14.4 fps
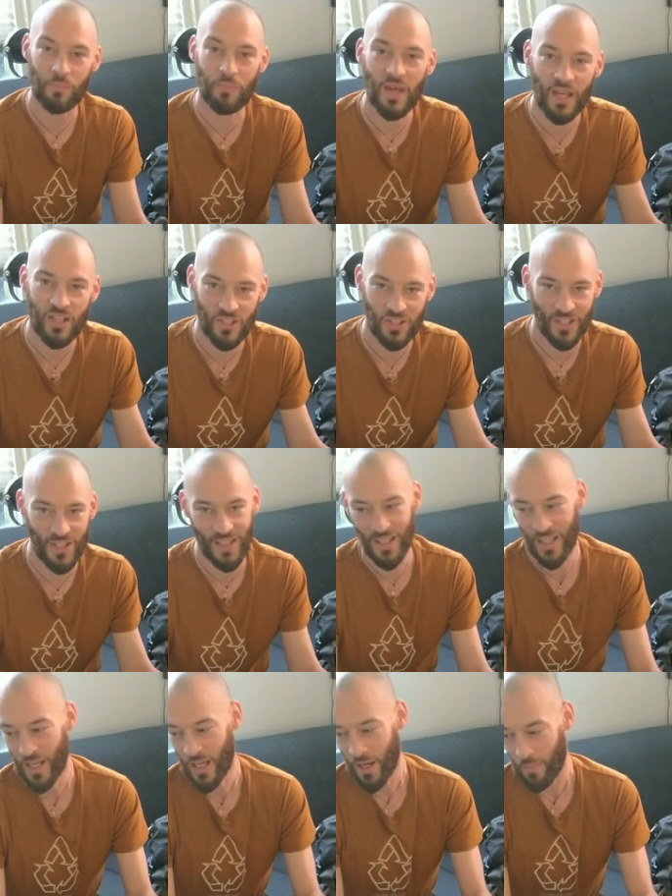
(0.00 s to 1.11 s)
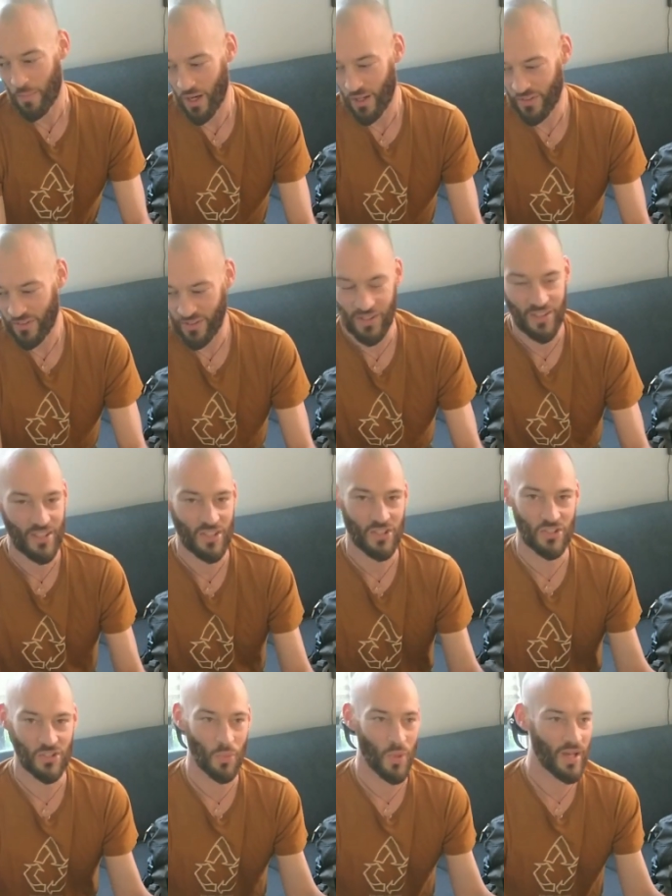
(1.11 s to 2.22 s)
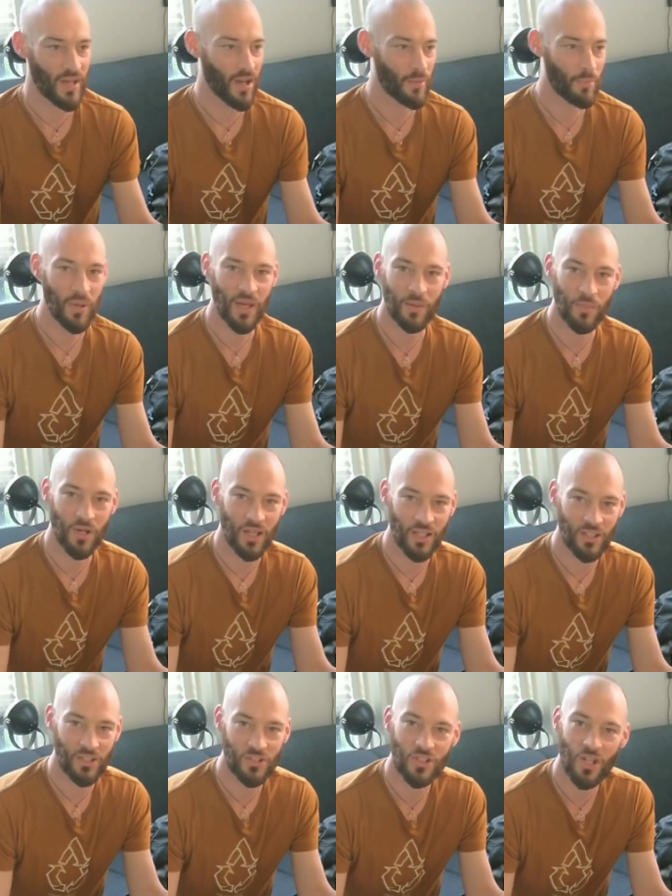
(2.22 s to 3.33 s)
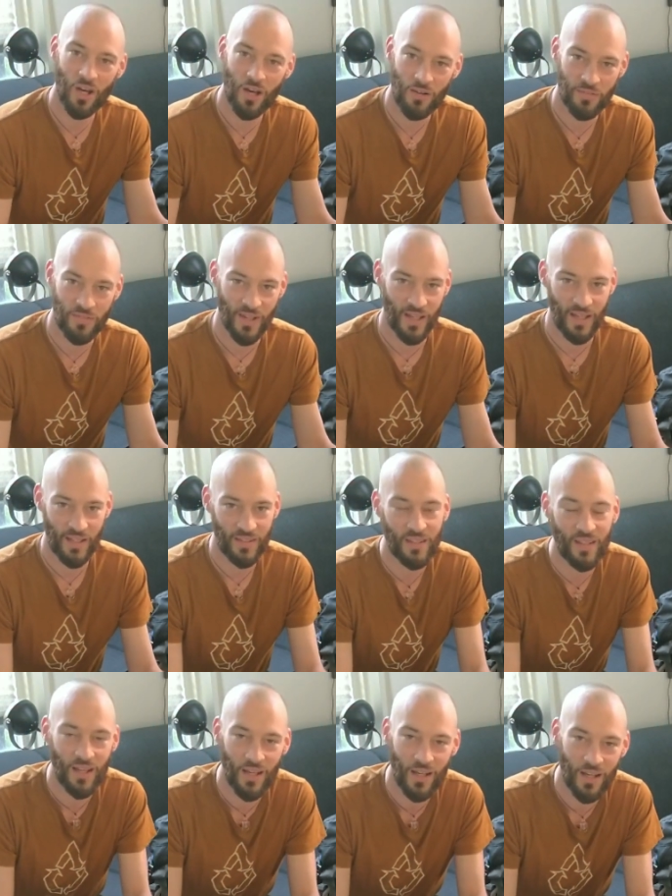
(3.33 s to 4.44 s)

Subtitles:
a mess, but this is the way I pack my stuff, and